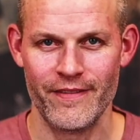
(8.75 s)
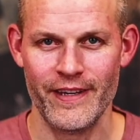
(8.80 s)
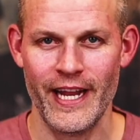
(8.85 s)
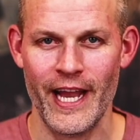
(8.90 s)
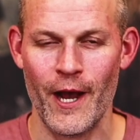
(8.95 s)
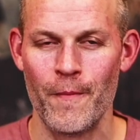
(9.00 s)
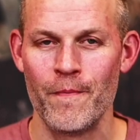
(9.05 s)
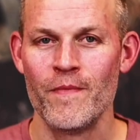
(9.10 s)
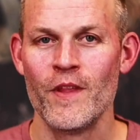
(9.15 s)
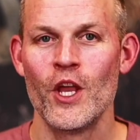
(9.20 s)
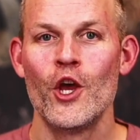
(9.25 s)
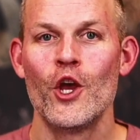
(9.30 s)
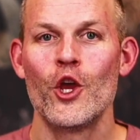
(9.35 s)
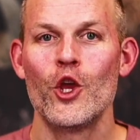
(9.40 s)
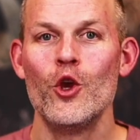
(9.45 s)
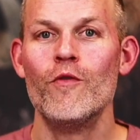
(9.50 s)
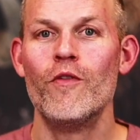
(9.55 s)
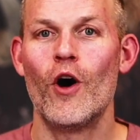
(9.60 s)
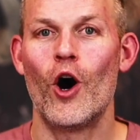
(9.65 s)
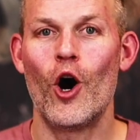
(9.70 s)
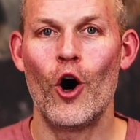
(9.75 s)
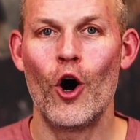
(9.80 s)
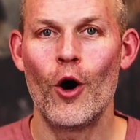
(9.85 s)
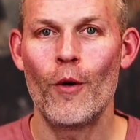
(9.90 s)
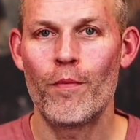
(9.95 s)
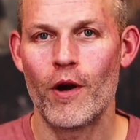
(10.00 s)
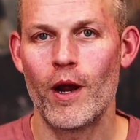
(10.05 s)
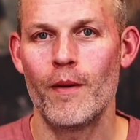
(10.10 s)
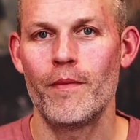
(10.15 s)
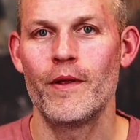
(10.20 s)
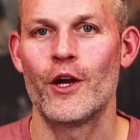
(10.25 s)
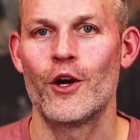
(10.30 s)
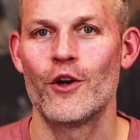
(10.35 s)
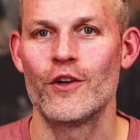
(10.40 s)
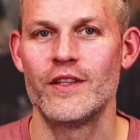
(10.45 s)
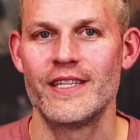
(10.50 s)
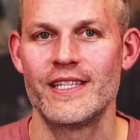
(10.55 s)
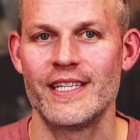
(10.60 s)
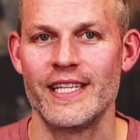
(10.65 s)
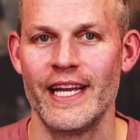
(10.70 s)
Now, you've all probably
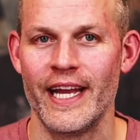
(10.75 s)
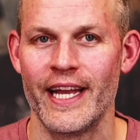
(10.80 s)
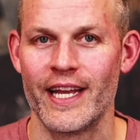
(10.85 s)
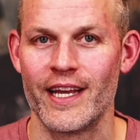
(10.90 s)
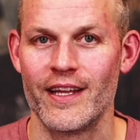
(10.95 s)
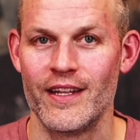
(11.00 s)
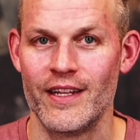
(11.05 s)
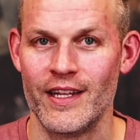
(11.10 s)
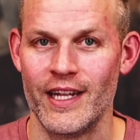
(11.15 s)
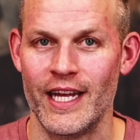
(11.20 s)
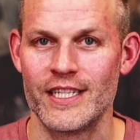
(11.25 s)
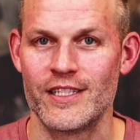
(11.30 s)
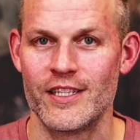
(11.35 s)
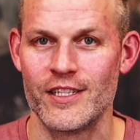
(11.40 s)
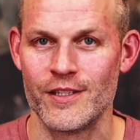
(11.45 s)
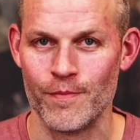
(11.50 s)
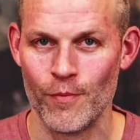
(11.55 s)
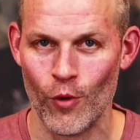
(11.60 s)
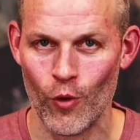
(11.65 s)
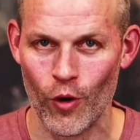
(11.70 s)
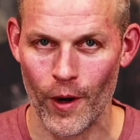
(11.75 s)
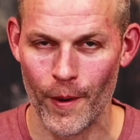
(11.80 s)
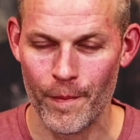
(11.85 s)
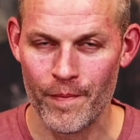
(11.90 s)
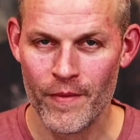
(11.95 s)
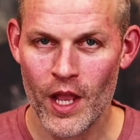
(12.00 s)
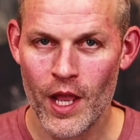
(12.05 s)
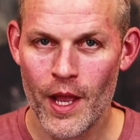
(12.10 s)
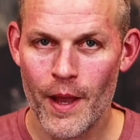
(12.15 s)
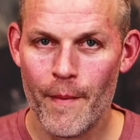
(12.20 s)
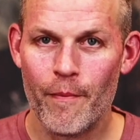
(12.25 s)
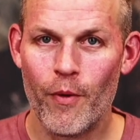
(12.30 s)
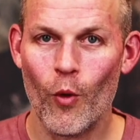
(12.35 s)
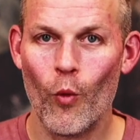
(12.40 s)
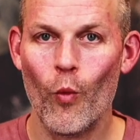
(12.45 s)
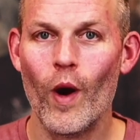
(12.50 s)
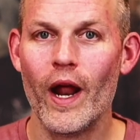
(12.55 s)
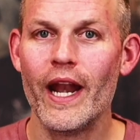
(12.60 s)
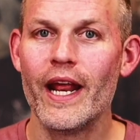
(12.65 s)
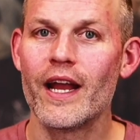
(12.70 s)
heard the saying, less is more.
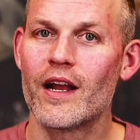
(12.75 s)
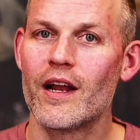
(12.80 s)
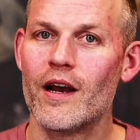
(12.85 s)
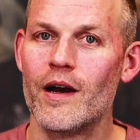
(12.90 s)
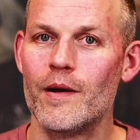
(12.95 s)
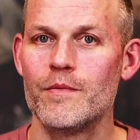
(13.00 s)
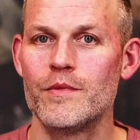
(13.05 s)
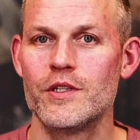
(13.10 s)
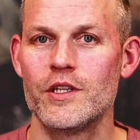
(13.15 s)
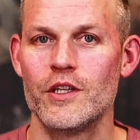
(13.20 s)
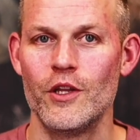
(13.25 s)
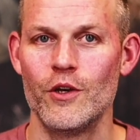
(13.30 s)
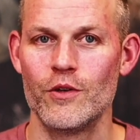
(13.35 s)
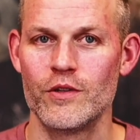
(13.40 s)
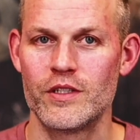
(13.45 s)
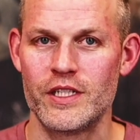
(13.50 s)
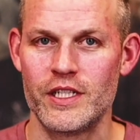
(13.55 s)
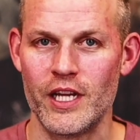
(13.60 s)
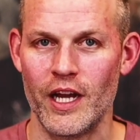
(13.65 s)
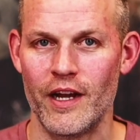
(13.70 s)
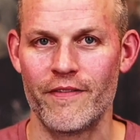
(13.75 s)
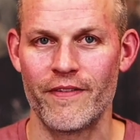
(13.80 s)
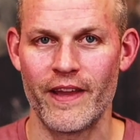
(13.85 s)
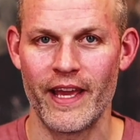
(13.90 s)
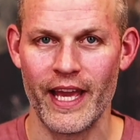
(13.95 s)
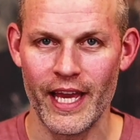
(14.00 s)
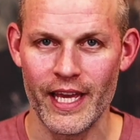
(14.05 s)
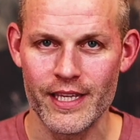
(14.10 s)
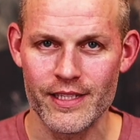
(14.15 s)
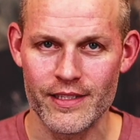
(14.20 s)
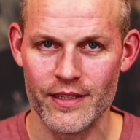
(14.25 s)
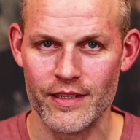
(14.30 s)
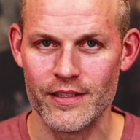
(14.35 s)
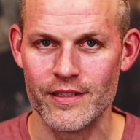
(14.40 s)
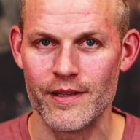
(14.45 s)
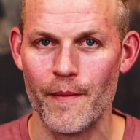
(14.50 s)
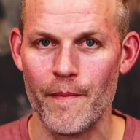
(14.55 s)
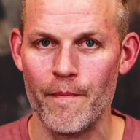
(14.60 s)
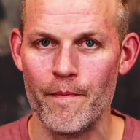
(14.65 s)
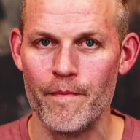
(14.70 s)
But when it comes to those tough
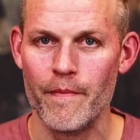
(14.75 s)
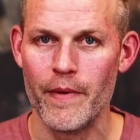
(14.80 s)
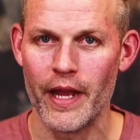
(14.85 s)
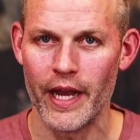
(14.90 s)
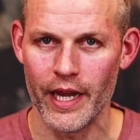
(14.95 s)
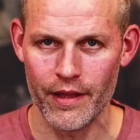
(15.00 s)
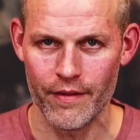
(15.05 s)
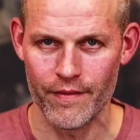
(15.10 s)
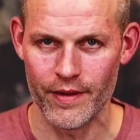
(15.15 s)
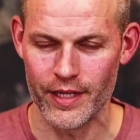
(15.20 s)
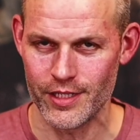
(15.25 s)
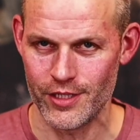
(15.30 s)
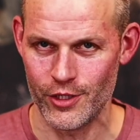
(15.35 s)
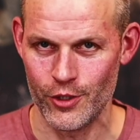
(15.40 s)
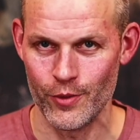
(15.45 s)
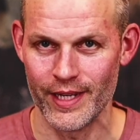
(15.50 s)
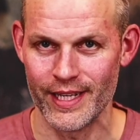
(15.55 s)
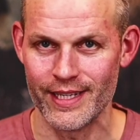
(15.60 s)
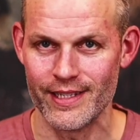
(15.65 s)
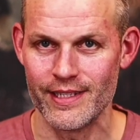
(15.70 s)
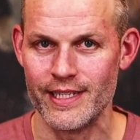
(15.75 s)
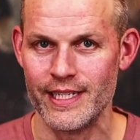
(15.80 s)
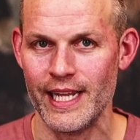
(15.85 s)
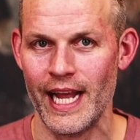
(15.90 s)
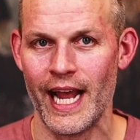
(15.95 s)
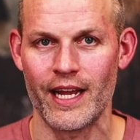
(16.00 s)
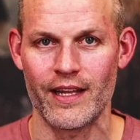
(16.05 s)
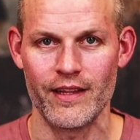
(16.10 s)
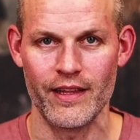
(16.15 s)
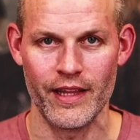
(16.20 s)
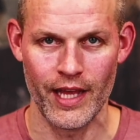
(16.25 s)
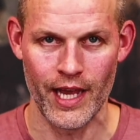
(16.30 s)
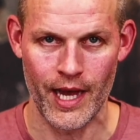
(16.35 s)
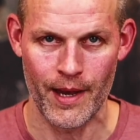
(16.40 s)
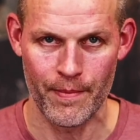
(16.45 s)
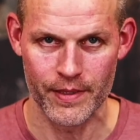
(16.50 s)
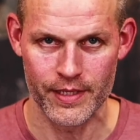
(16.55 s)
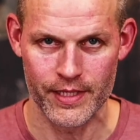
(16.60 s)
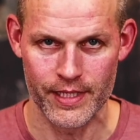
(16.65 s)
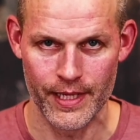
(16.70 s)
cases, many of us do exactly the
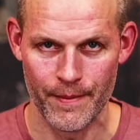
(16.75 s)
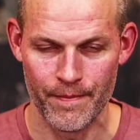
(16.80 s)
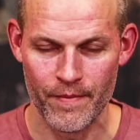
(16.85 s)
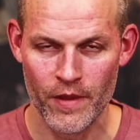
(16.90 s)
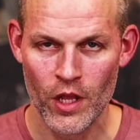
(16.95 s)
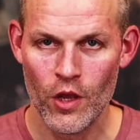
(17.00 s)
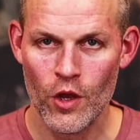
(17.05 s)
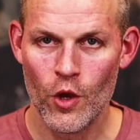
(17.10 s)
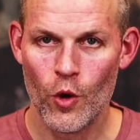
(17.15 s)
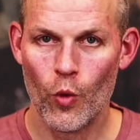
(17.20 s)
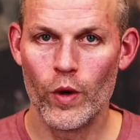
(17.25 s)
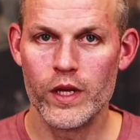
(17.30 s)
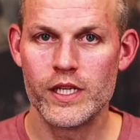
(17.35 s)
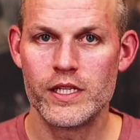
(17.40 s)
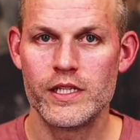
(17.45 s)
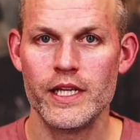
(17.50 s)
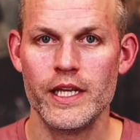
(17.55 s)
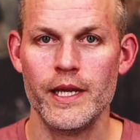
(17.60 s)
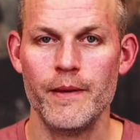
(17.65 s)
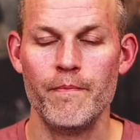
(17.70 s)
opposite. We see